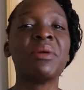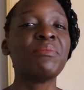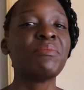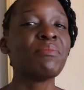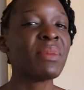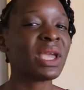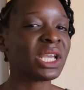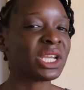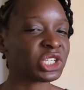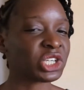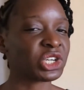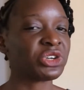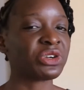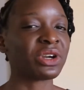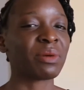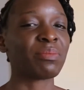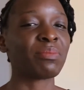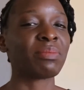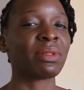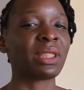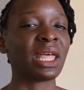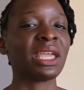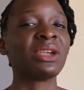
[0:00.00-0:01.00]
Make sure you
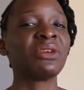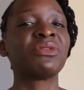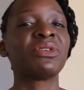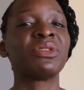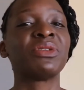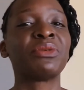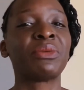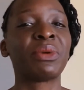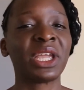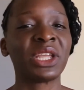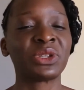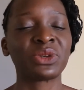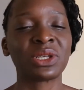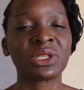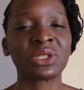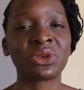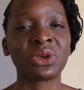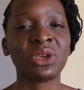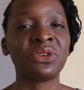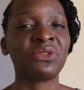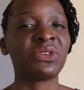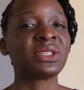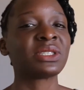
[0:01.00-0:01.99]
apply for the right one. So
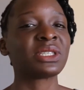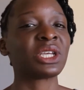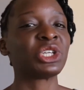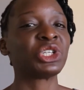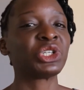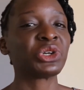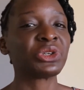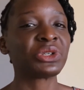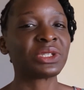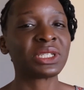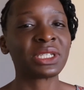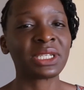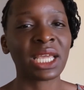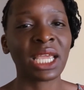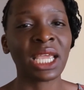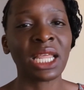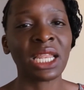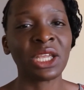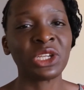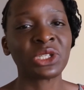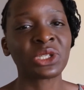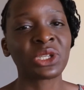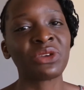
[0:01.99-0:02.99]
if it's a short stay,
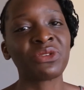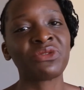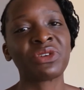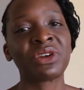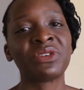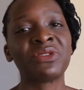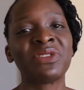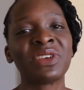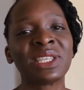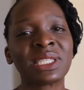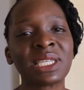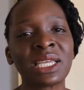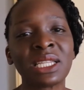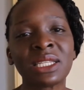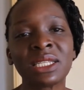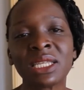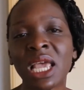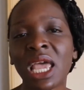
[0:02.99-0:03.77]
you're staying for a visit,